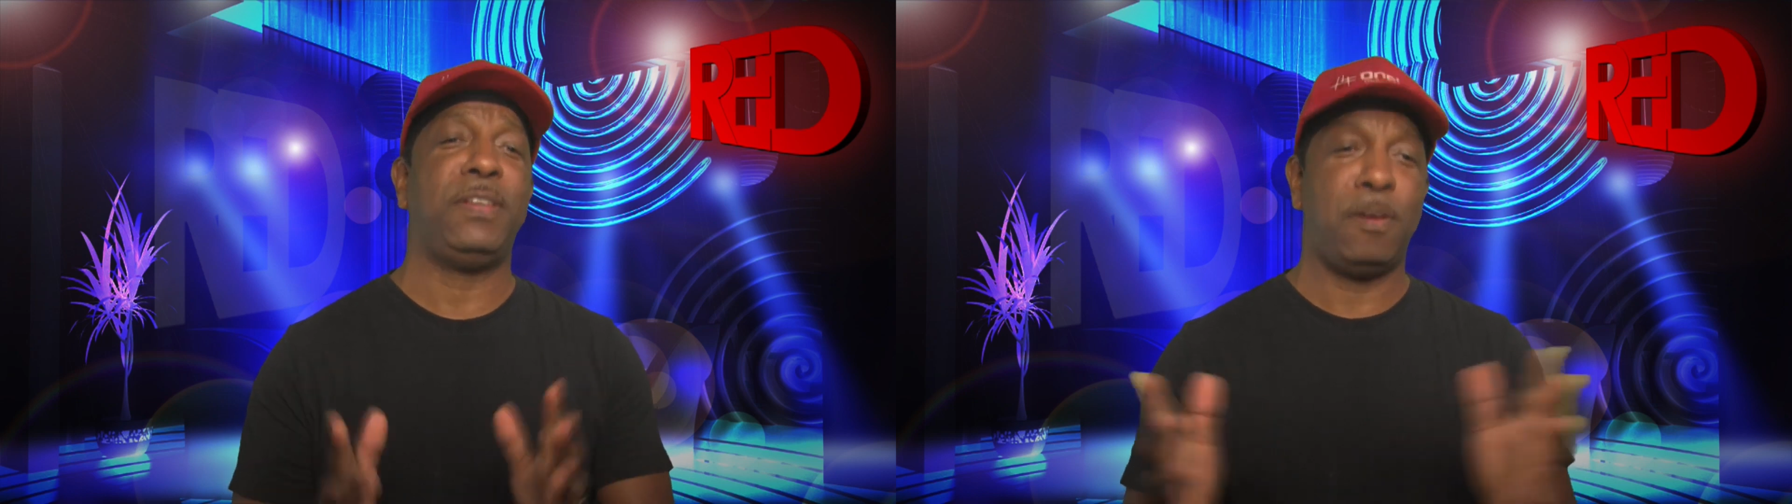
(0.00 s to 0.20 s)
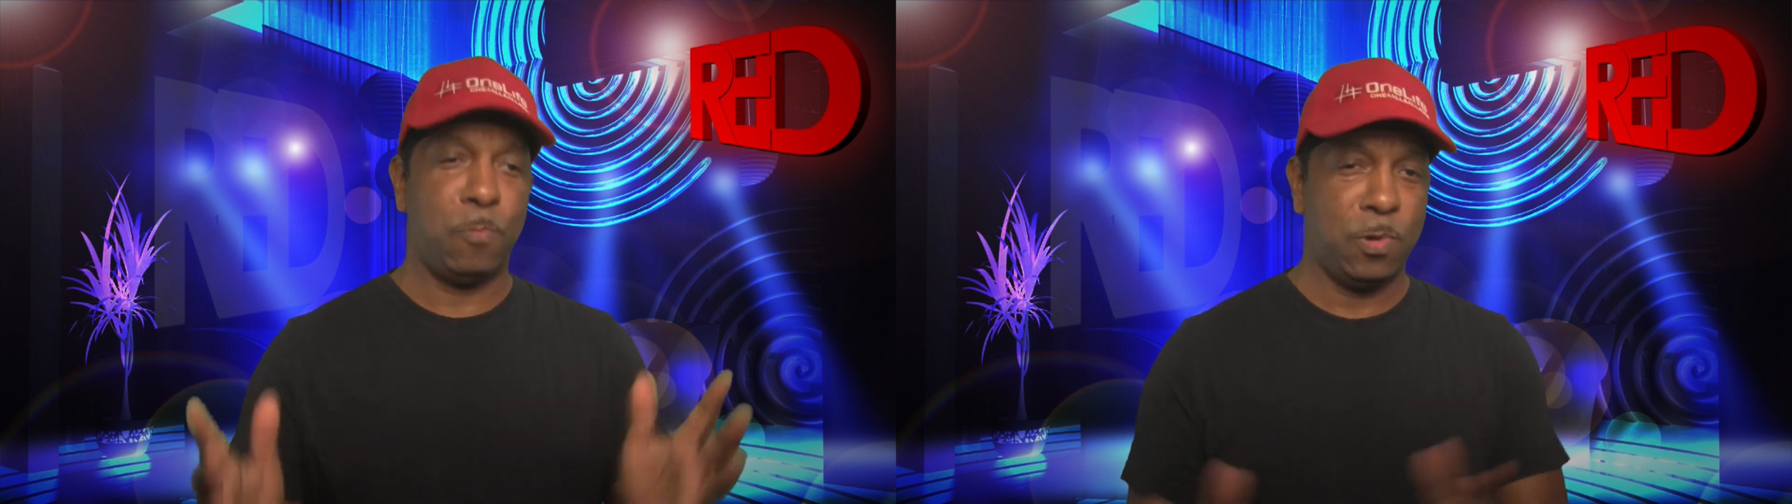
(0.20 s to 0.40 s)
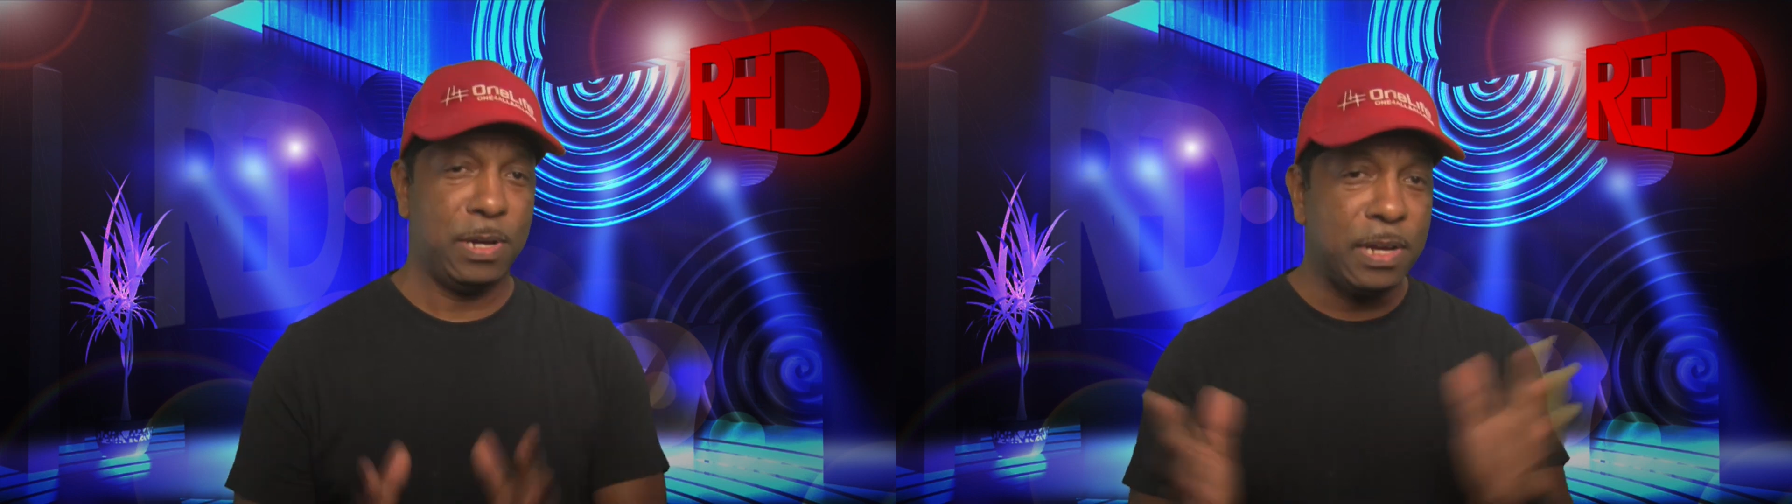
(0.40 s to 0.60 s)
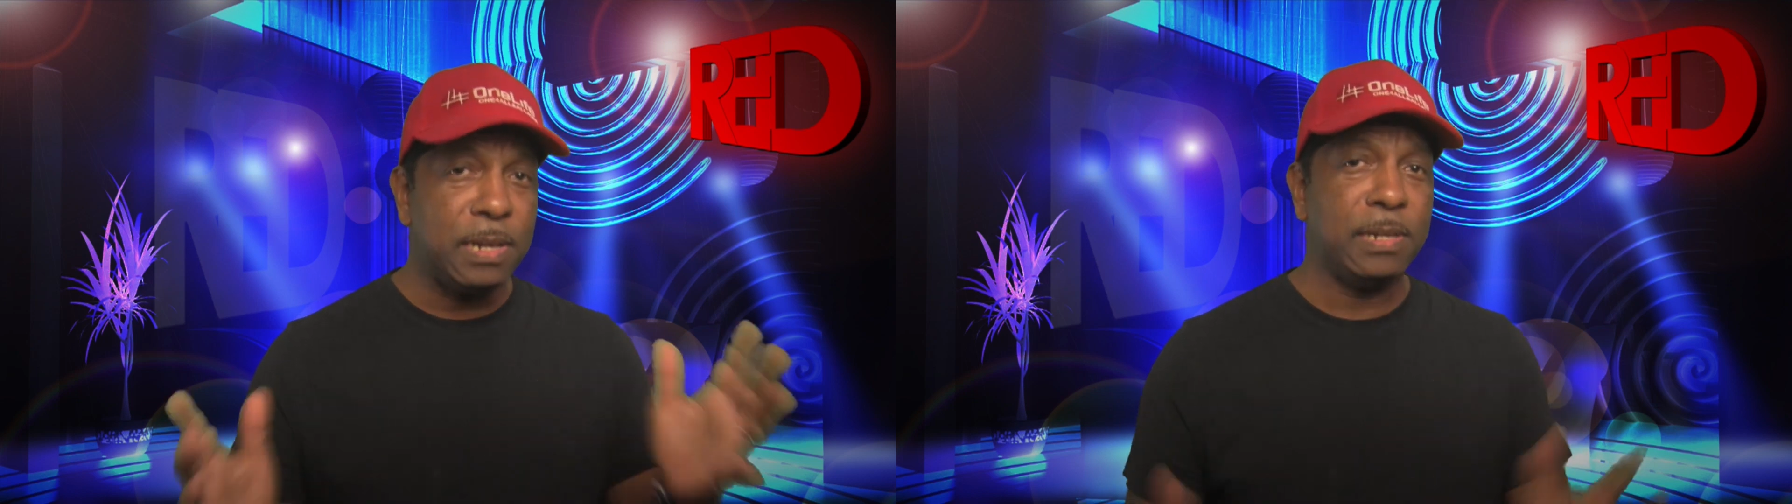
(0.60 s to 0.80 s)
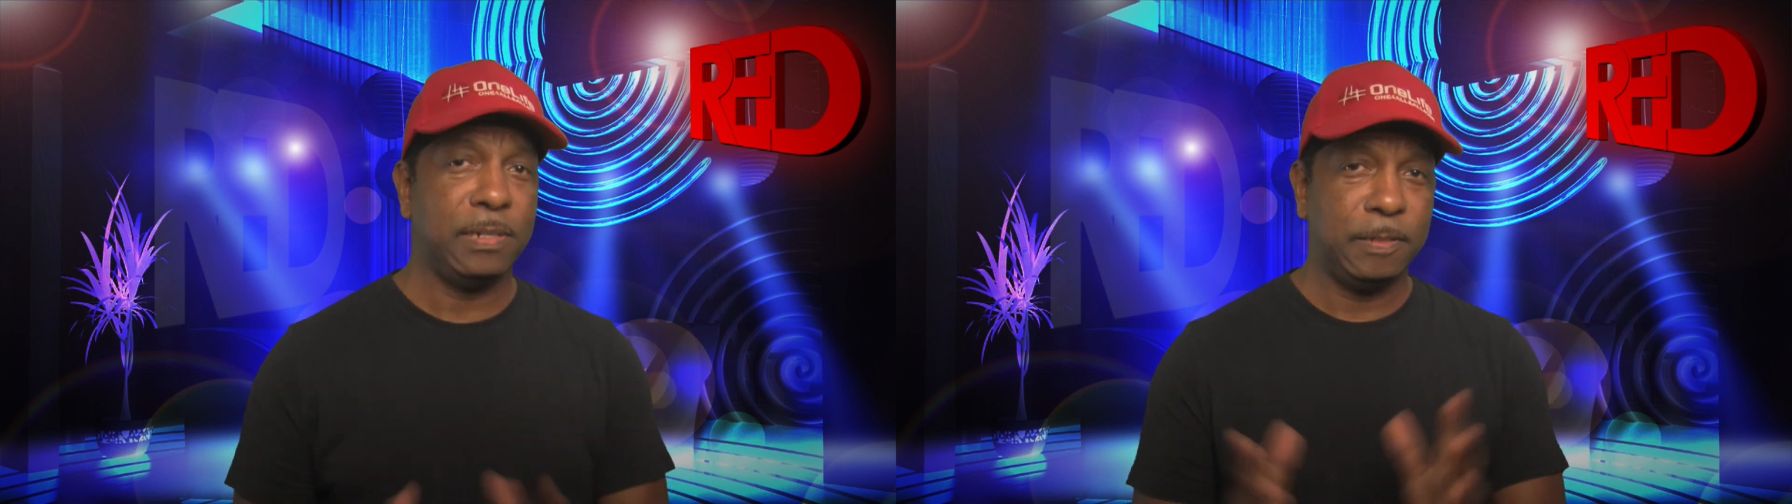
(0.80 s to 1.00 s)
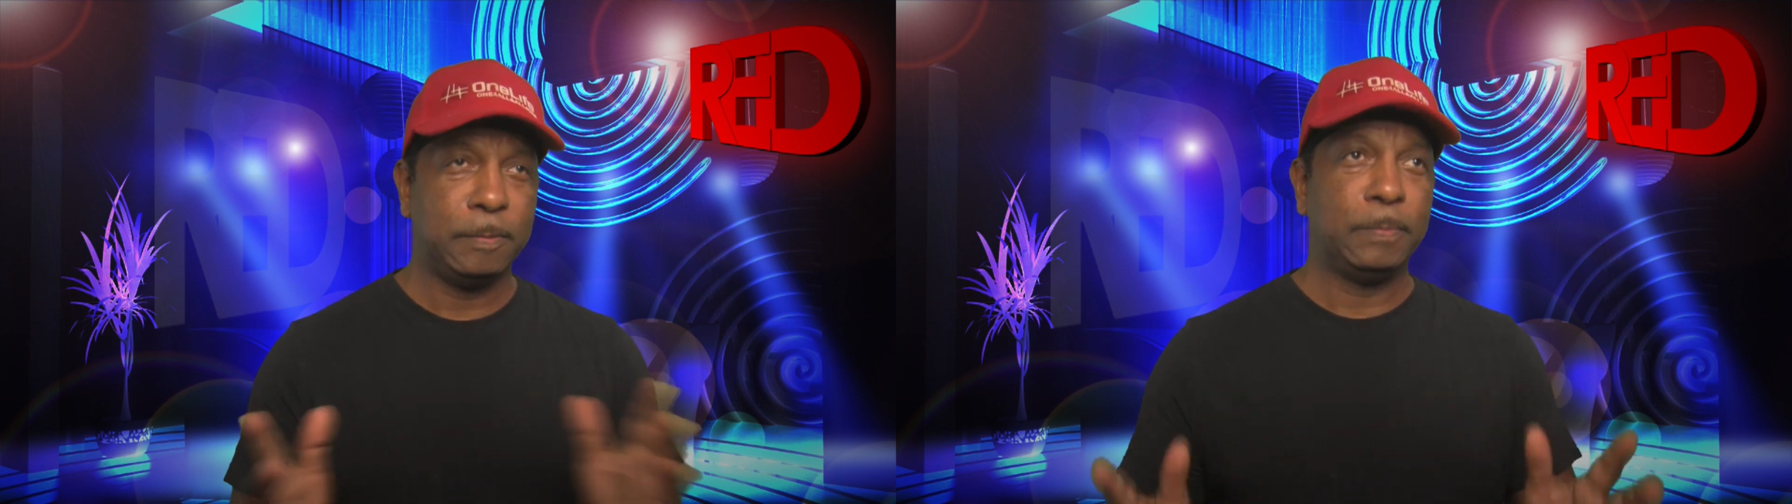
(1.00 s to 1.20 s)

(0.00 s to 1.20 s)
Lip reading: in a world